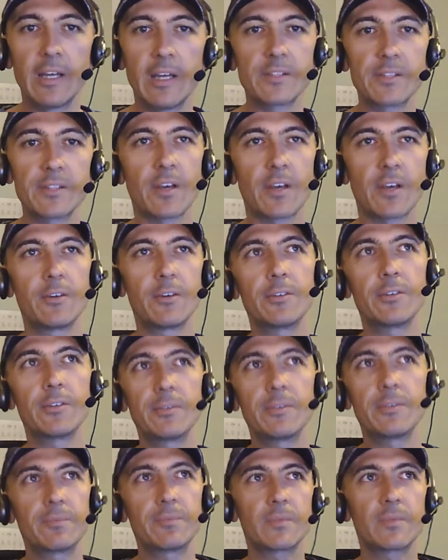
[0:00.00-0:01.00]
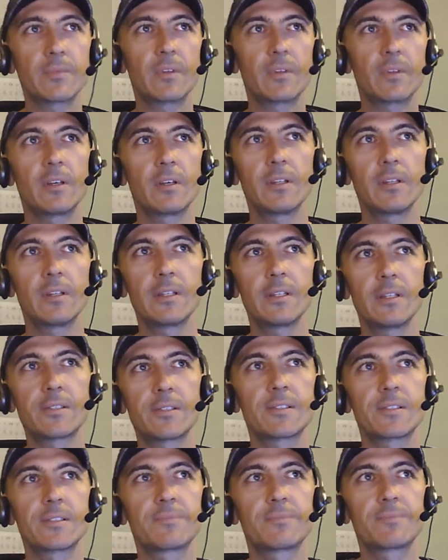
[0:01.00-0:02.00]
So
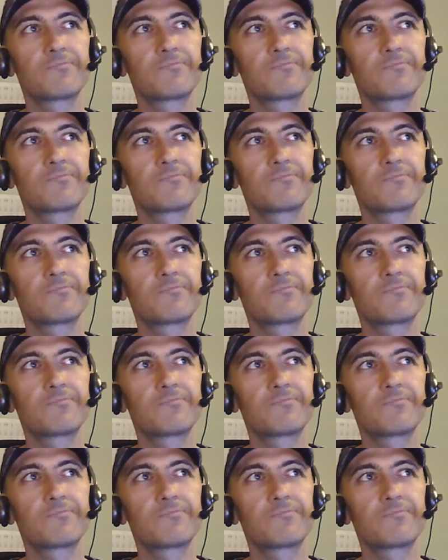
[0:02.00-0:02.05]
let's